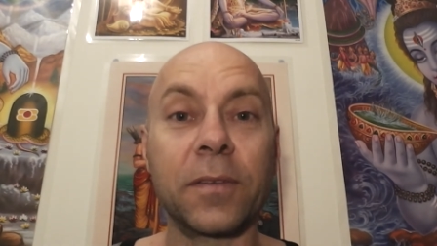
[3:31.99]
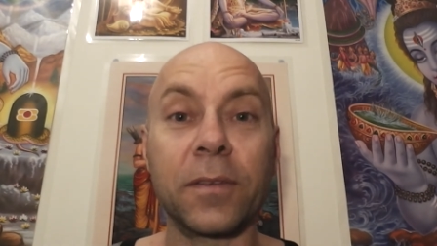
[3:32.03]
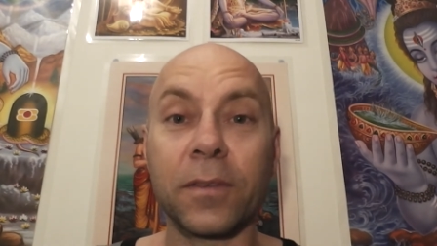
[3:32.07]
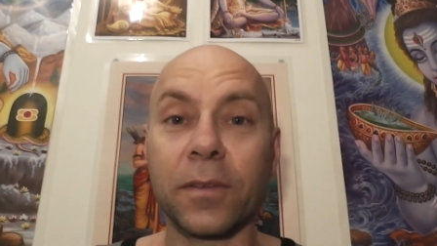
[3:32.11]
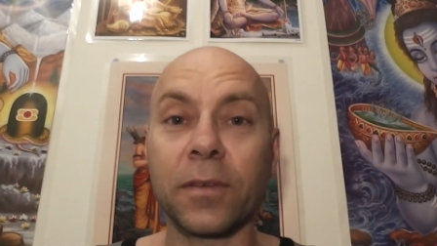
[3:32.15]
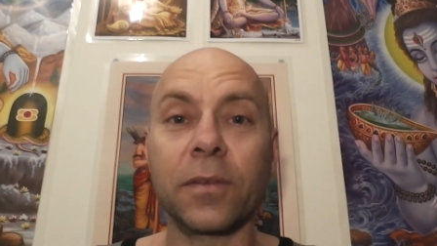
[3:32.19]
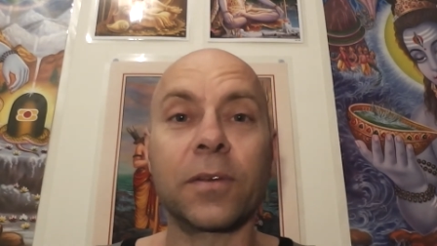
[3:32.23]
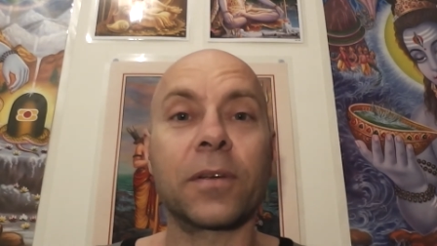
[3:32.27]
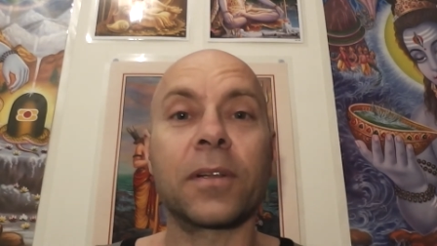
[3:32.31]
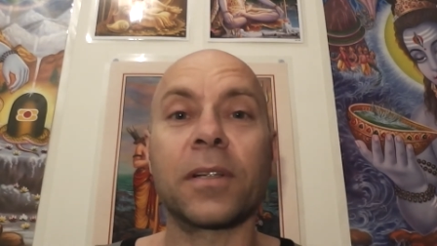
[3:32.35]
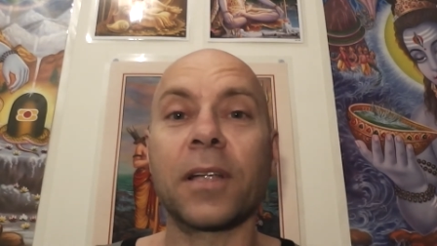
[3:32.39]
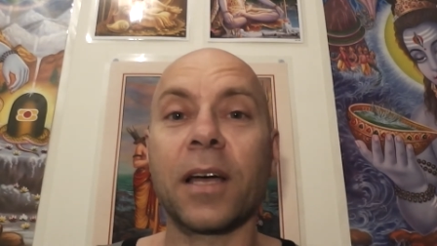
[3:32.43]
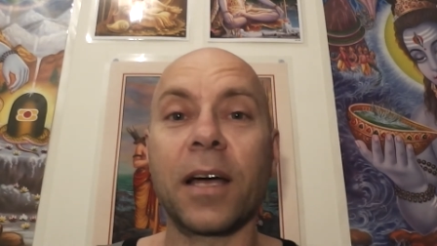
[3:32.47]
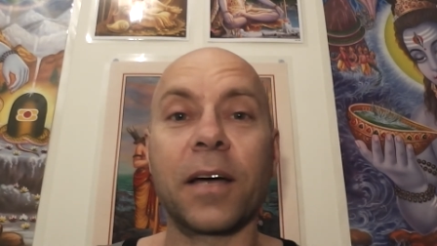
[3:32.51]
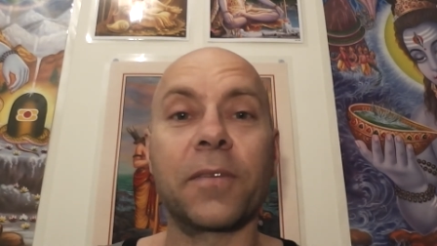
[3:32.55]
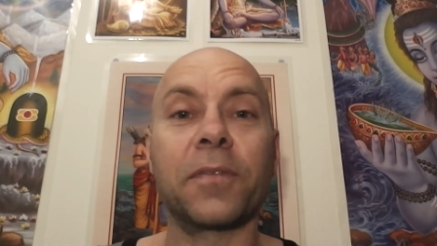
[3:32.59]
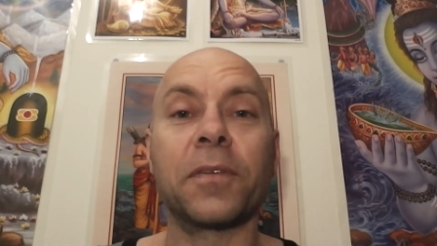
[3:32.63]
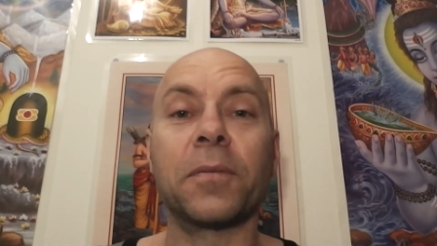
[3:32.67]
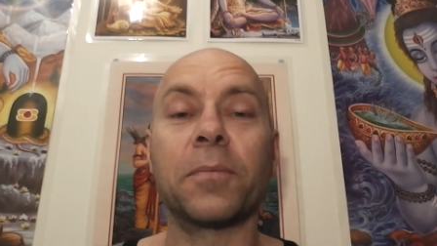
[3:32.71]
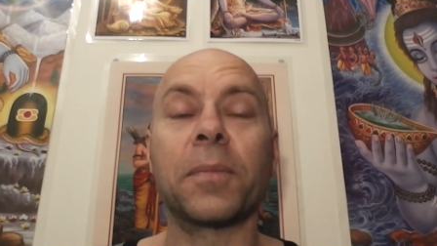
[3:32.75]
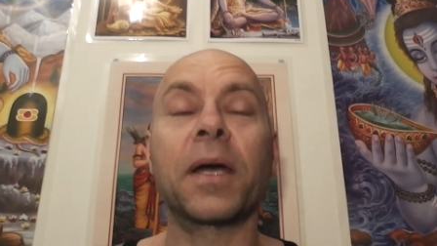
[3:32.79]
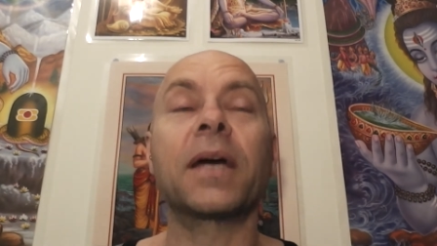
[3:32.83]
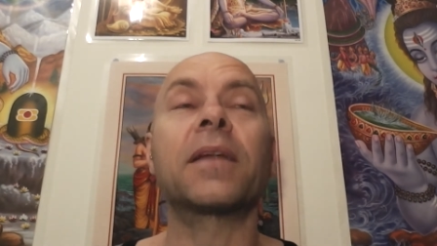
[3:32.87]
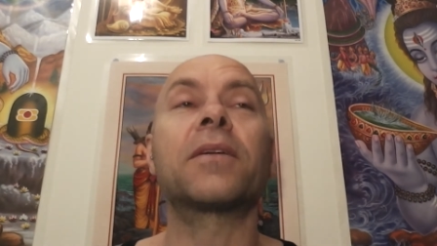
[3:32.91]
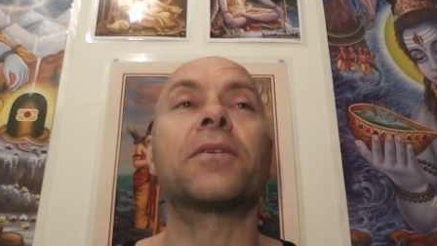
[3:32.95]
It's not a
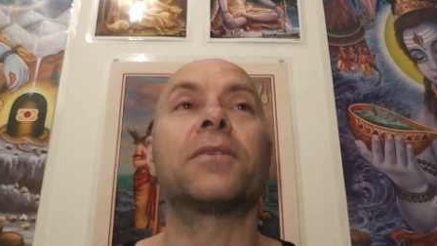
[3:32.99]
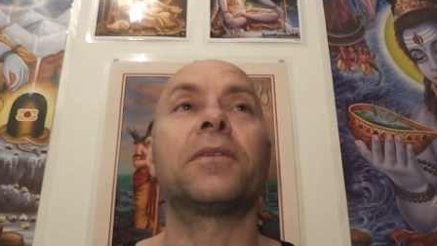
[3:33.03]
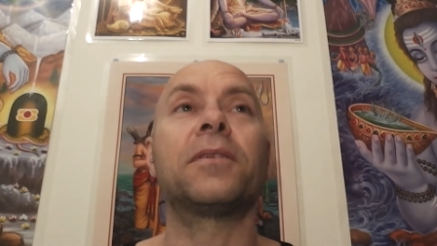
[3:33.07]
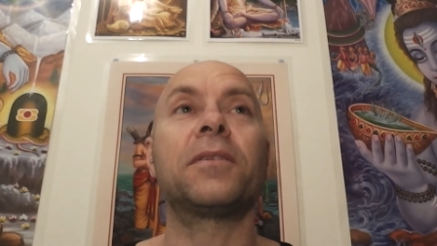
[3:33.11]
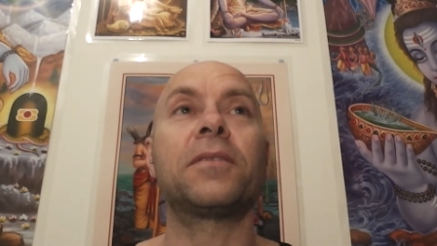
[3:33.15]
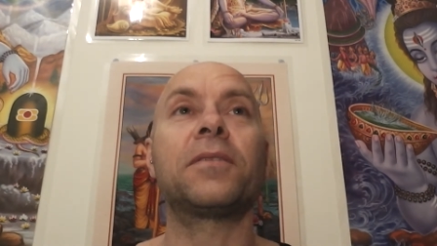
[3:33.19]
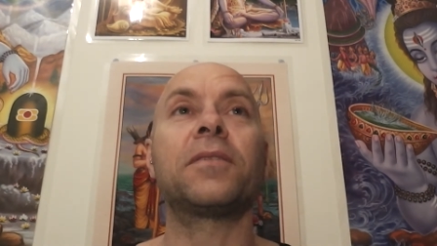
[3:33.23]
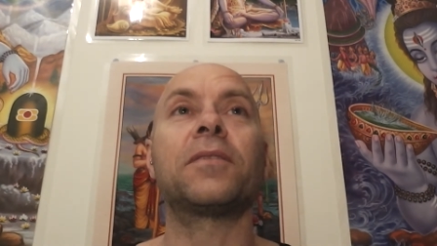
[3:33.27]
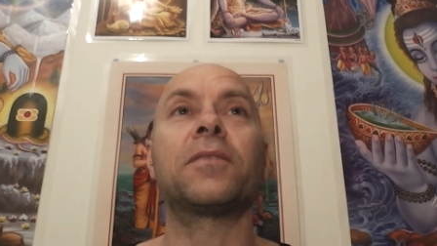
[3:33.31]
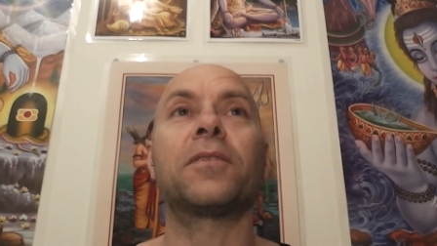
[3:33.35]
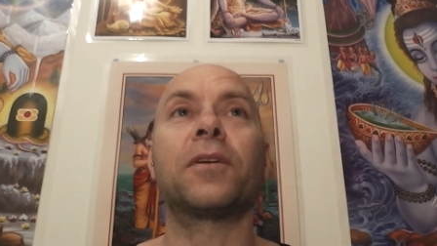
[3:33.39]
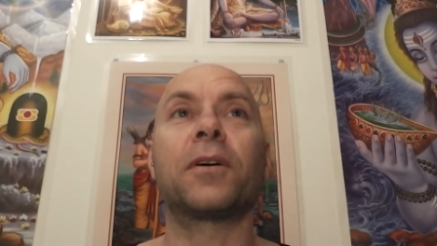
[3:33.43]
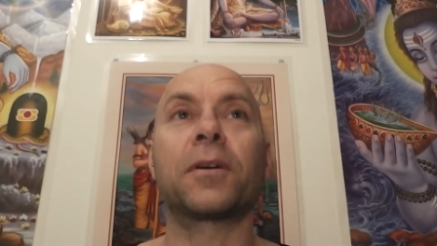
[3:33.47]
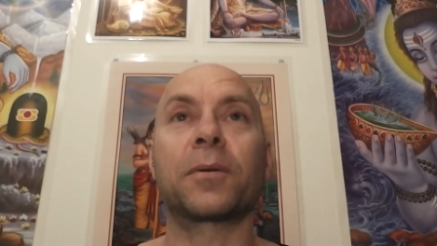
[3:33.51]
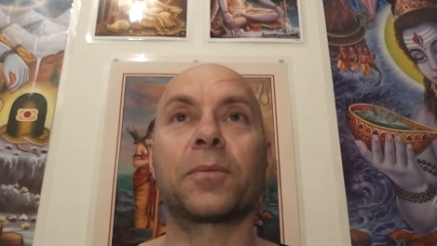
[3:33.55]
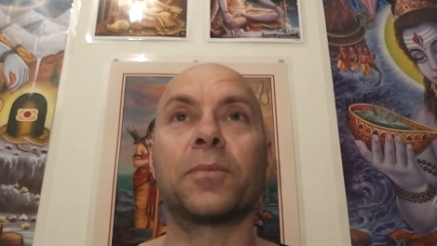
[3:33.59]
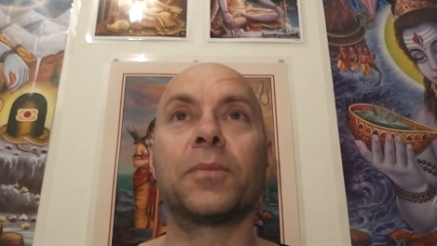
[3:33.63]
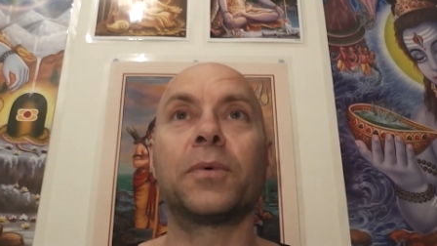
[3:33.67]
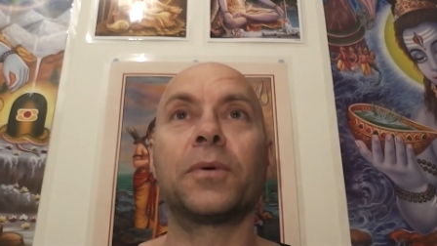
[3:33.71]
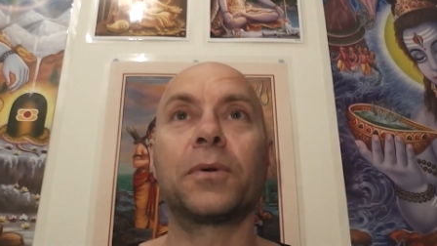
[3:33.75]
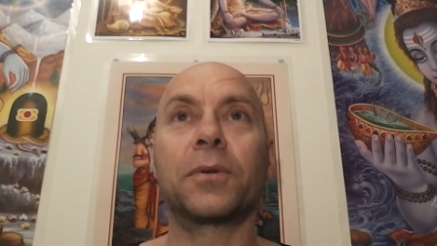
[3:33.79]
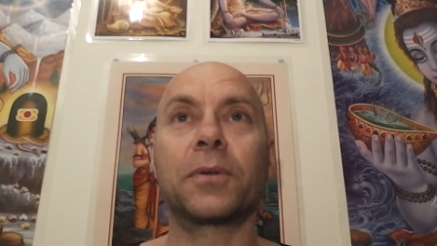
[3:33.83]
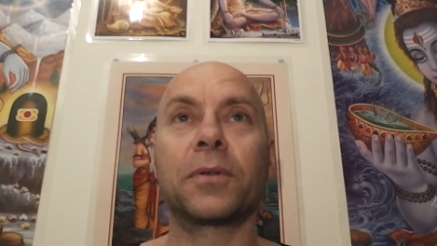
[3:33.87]
laughing matter. This is like more